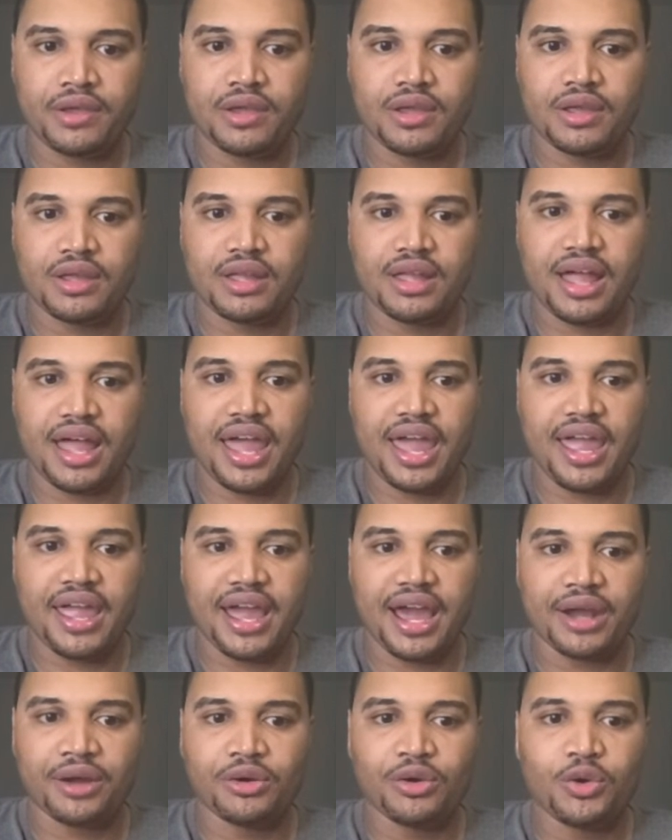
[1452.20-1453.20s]
Hey, I
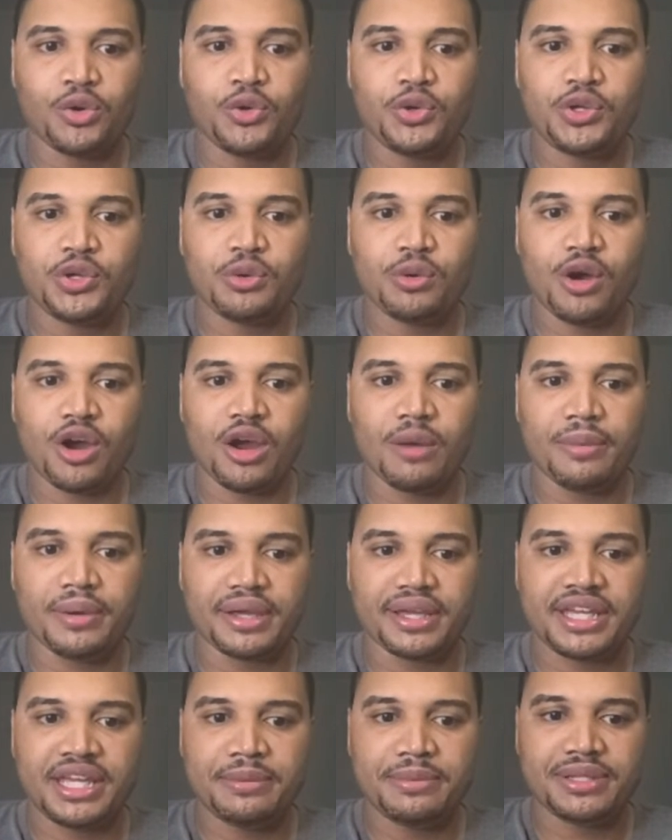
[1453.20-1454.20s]
don't know who you are, but
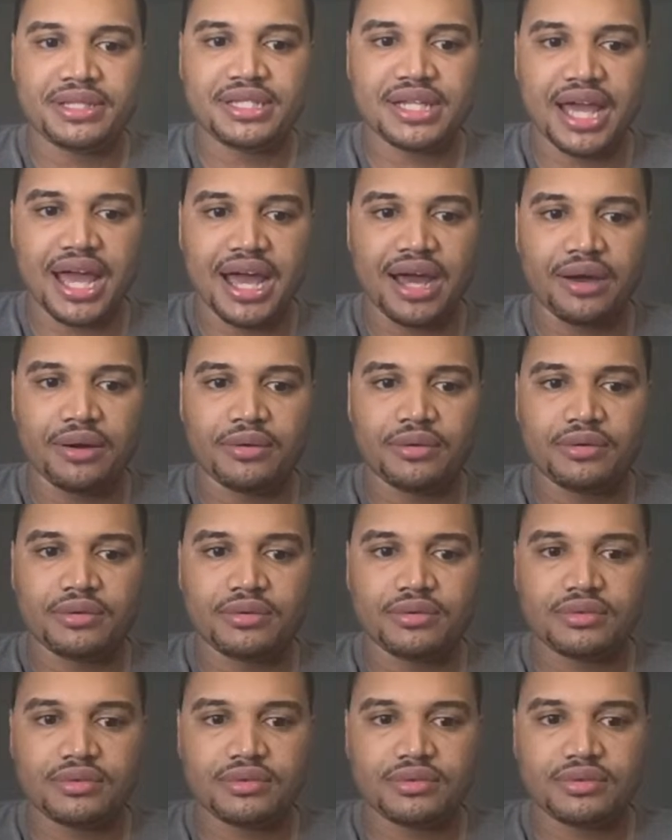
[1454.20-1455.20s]
keep it down.
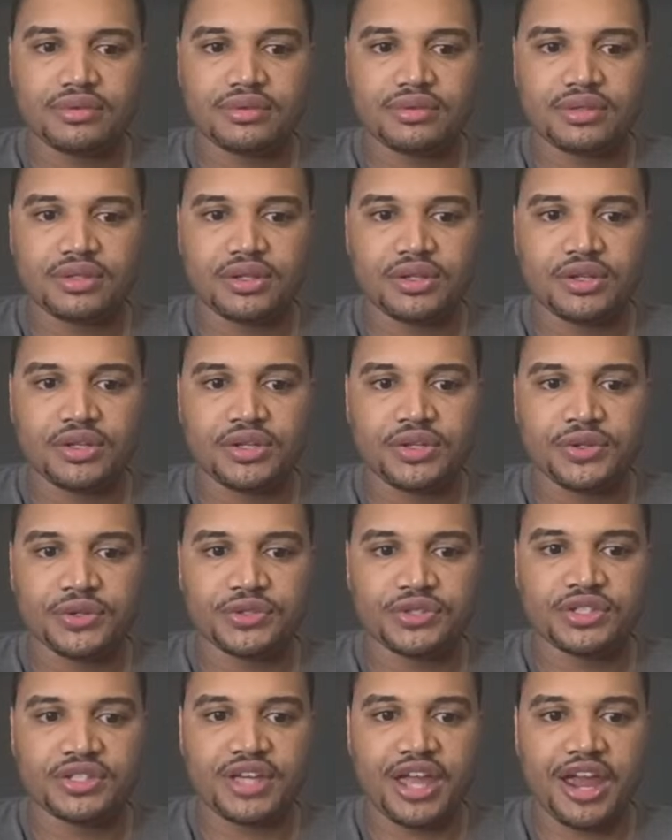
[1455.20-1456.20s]
You'll
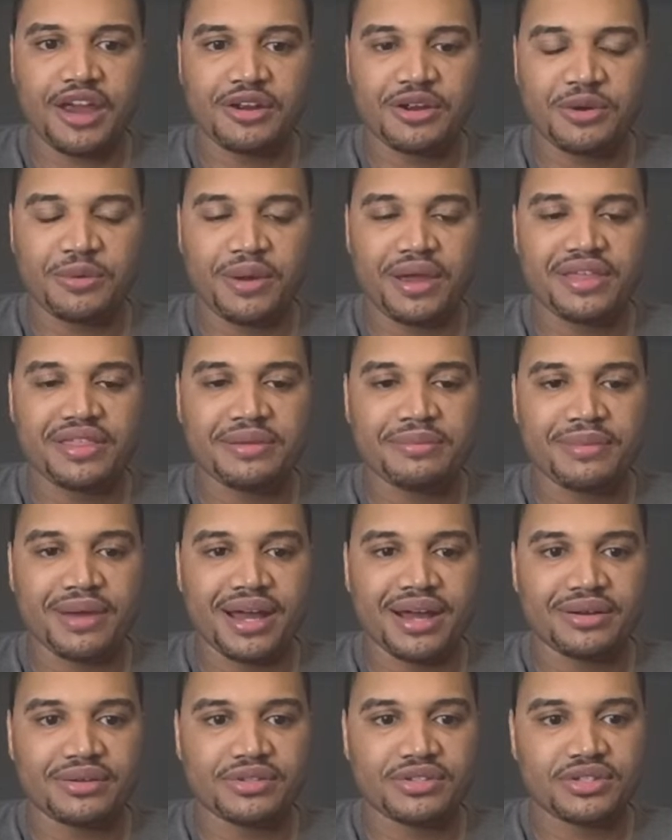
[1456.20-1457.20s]
scare away the
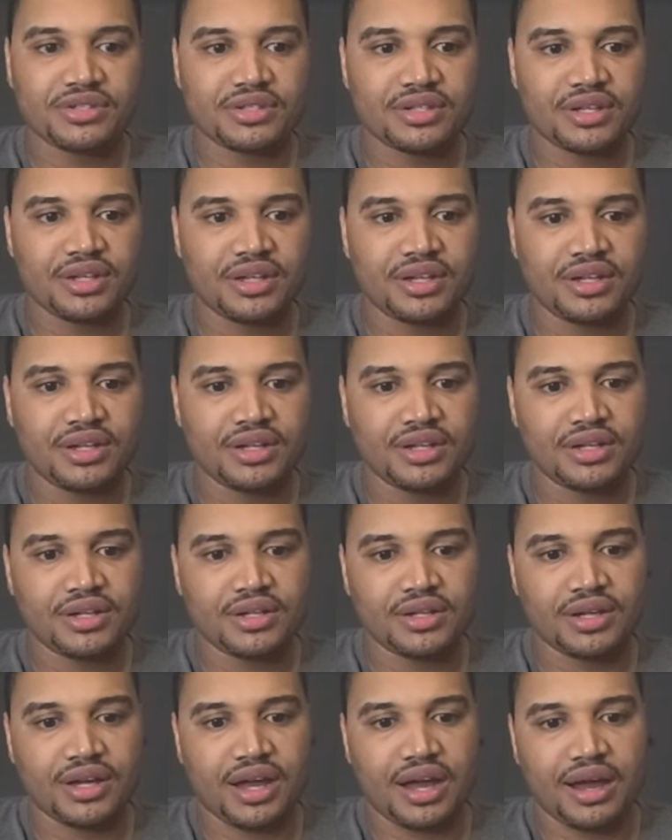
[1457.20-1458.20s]
mouse.
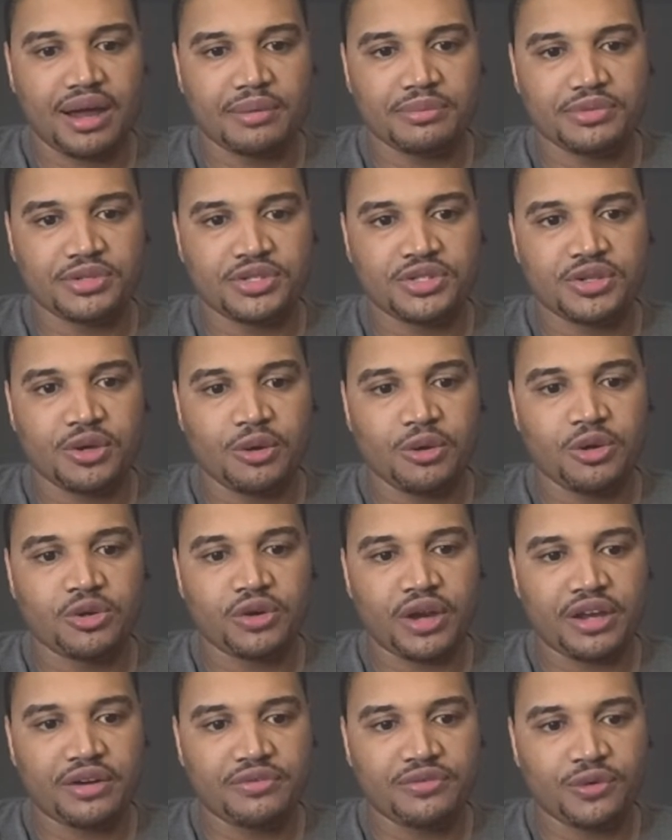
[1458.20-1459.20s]
I'm so
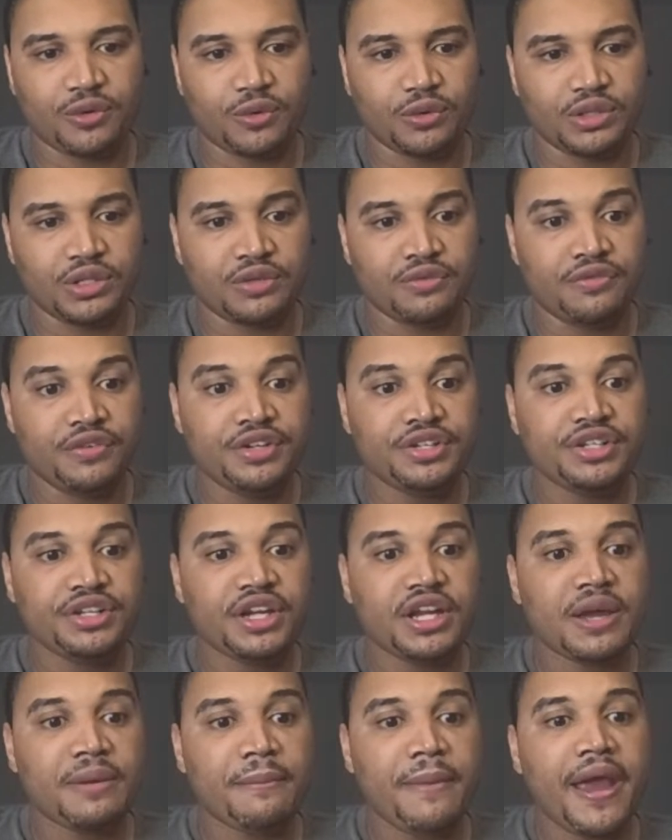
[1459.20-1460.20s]
grateful. Division
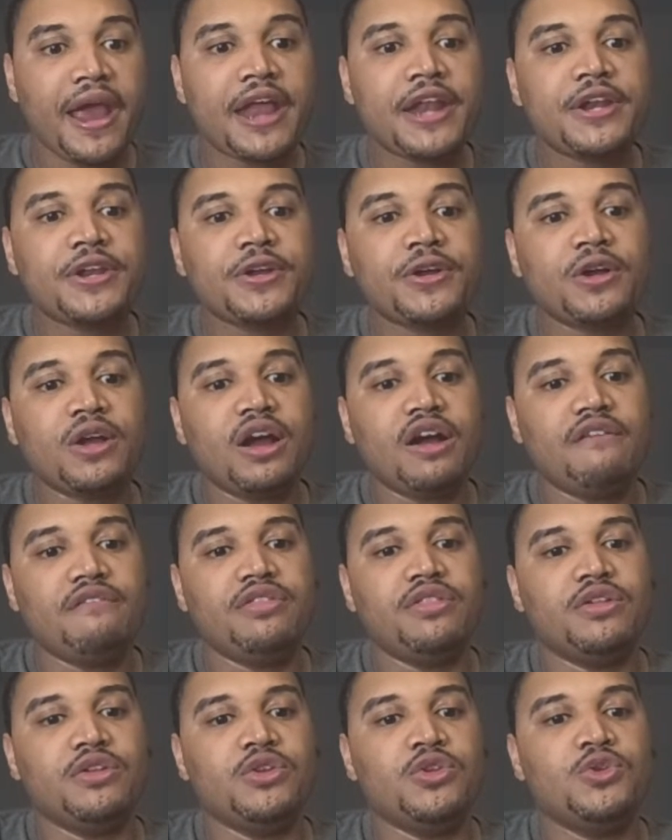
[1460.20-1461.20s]
Commander of the
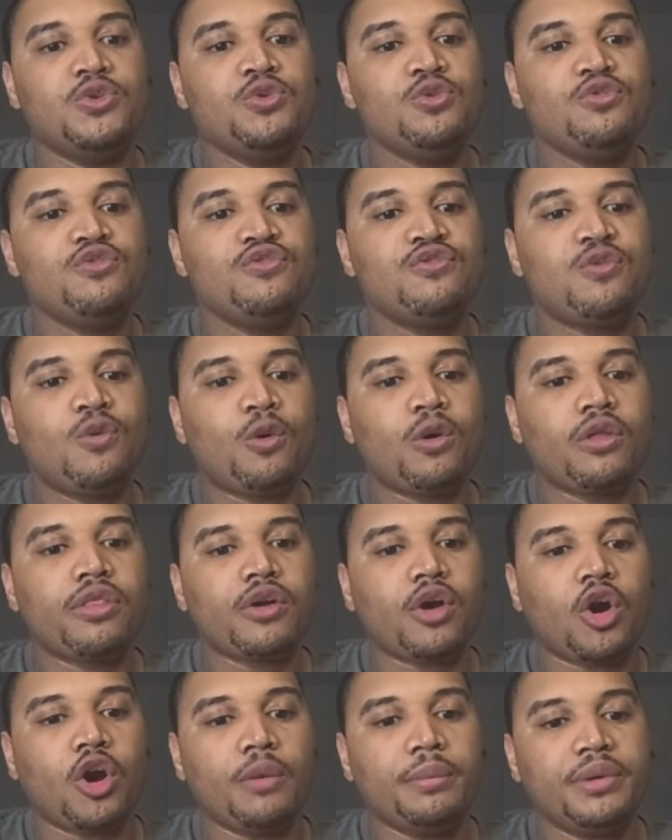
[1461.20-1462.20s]
new 4th
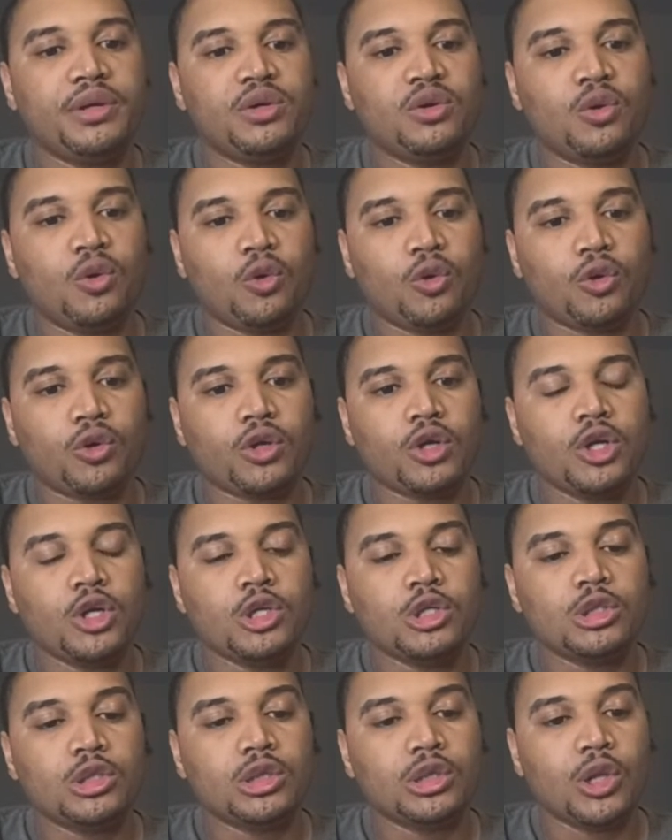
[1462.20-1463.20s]
Army Corps,
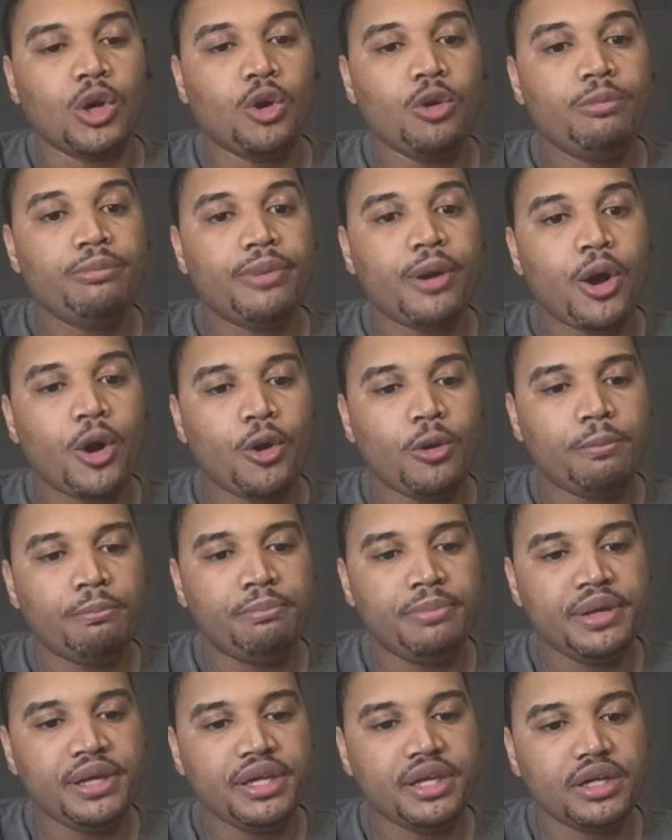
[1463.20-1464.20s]

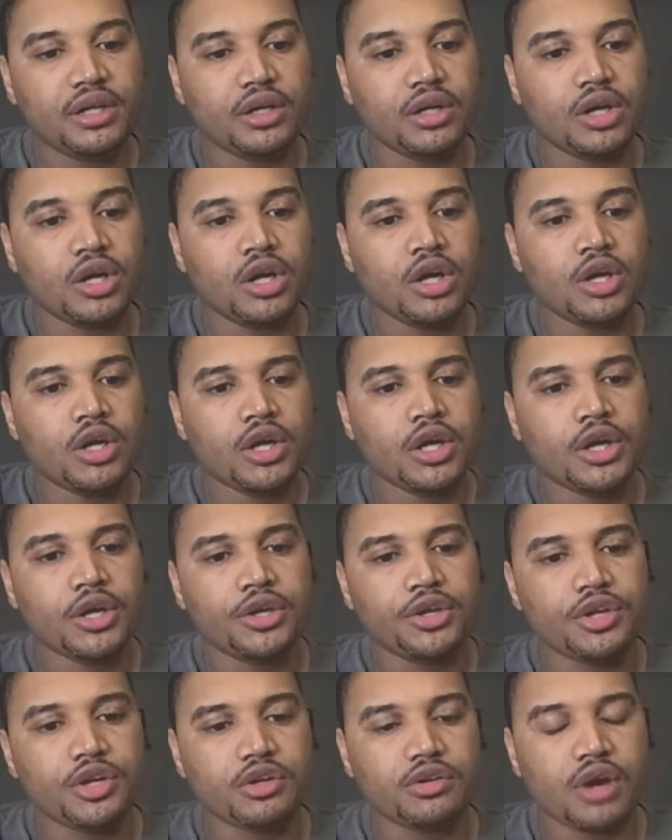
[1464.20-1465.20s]
Lopobia
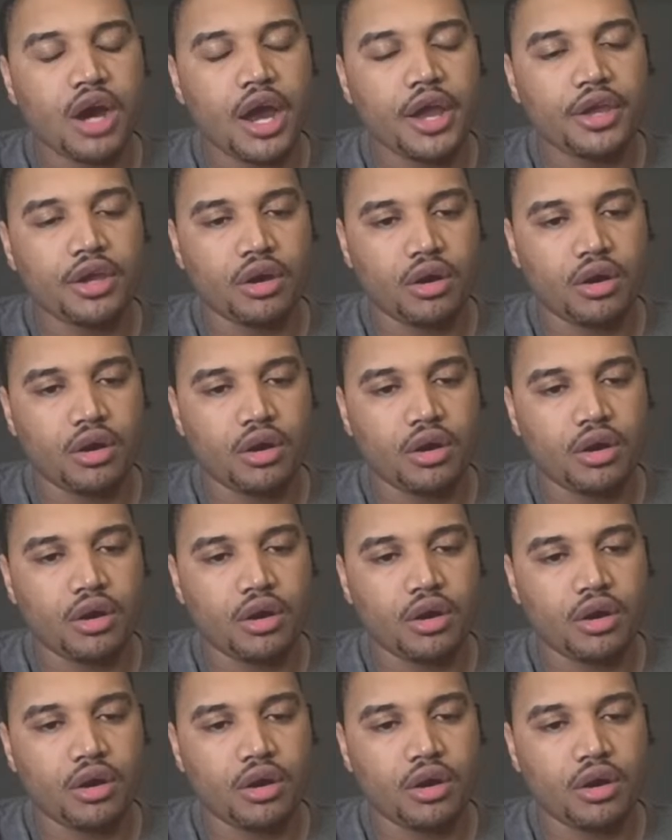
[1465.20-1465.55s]
Urayo.